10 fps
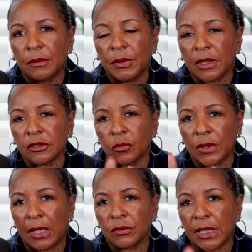because of
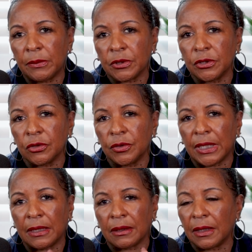what I was able to do. And
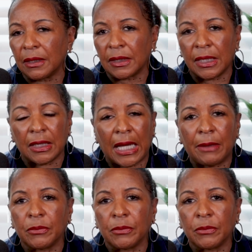again,